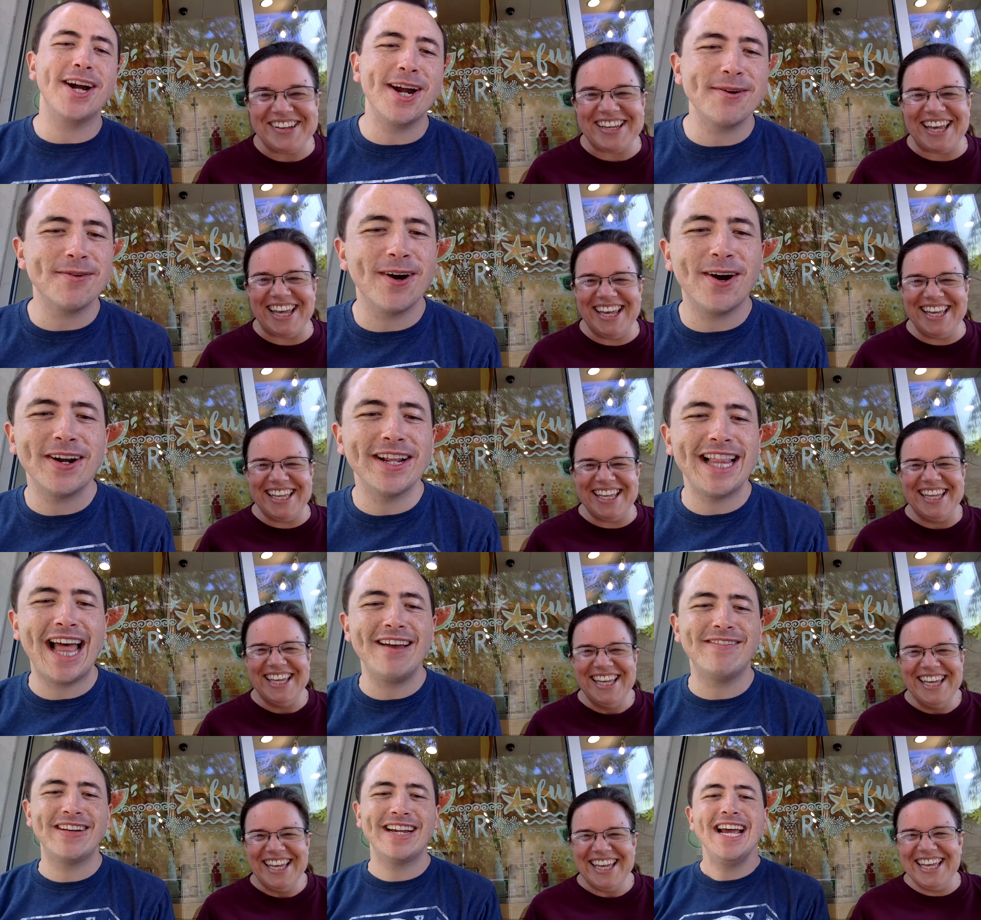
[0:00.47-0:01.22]
Speaker 1: Sorry, okay. we're already
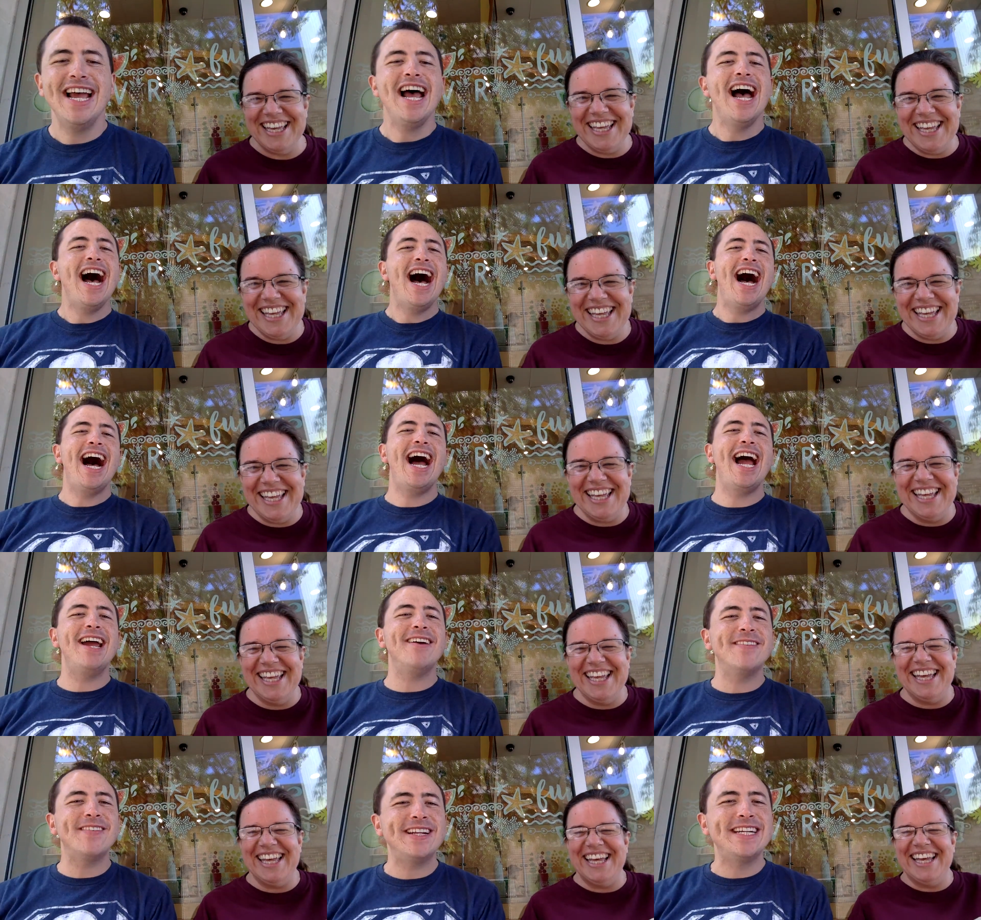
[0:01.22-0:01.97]
laughing.
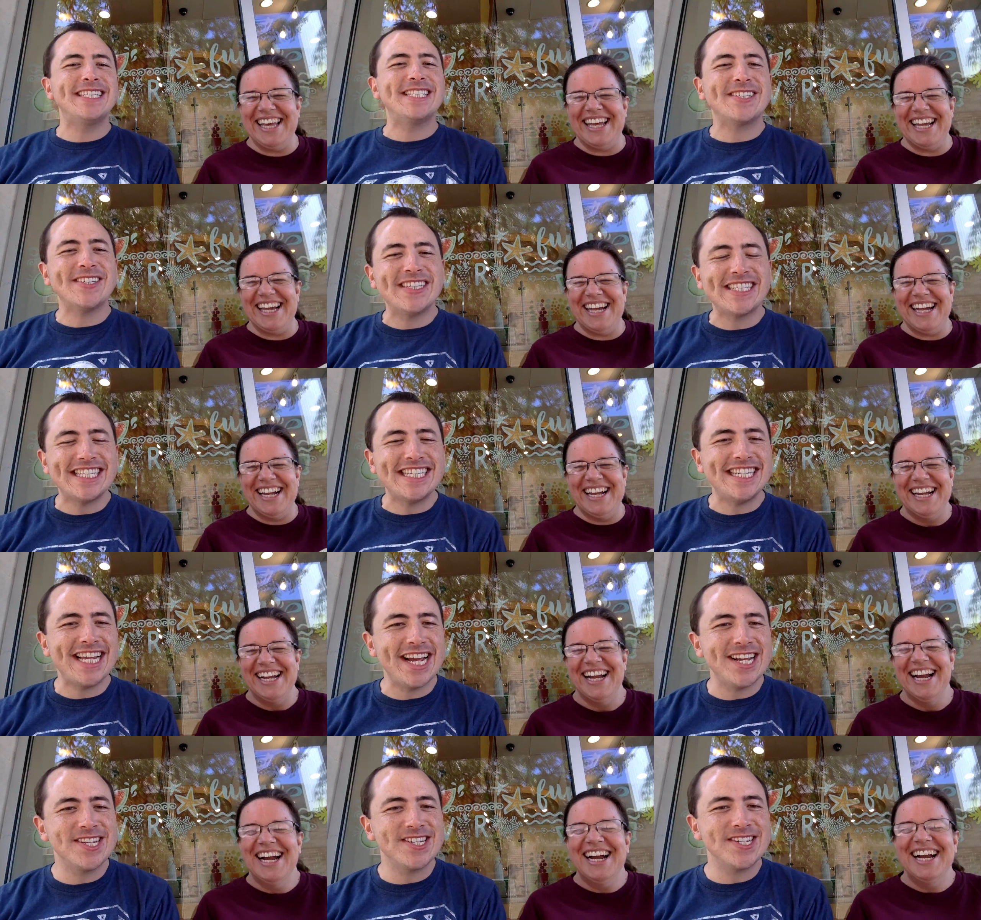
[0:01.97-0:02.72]
Hi, everybody. It's
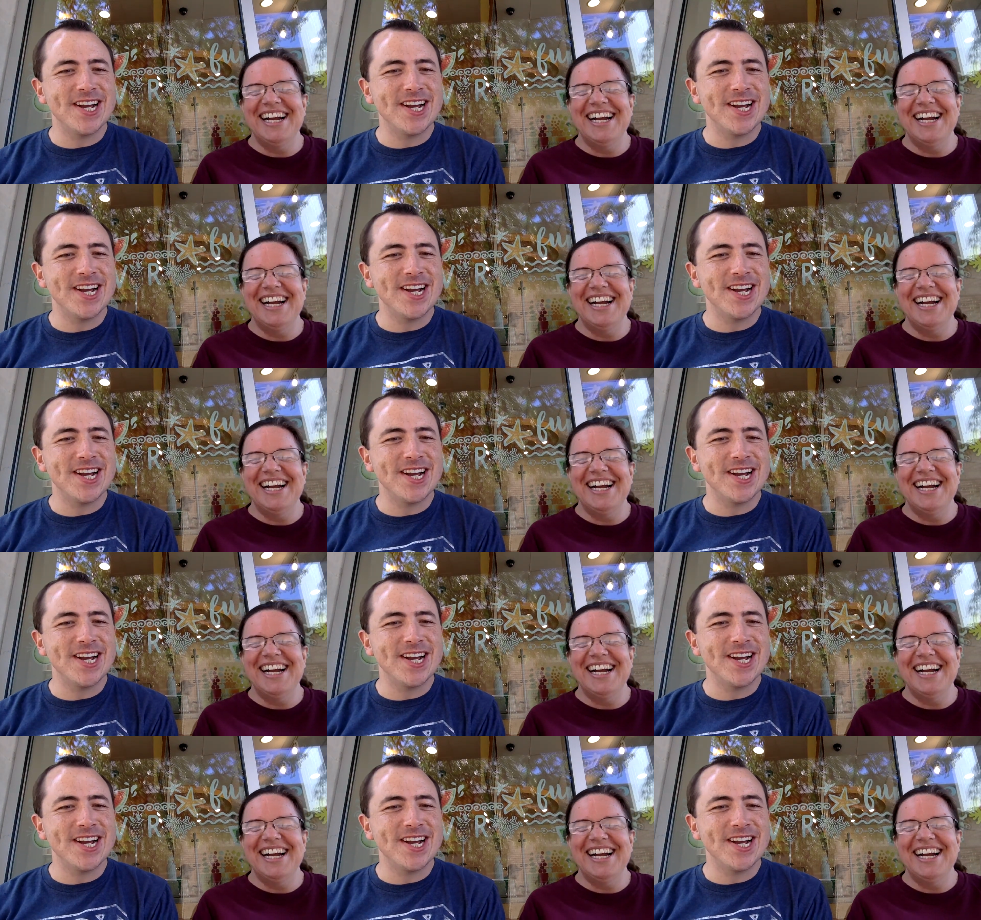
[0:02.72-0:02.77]
Kristen Dez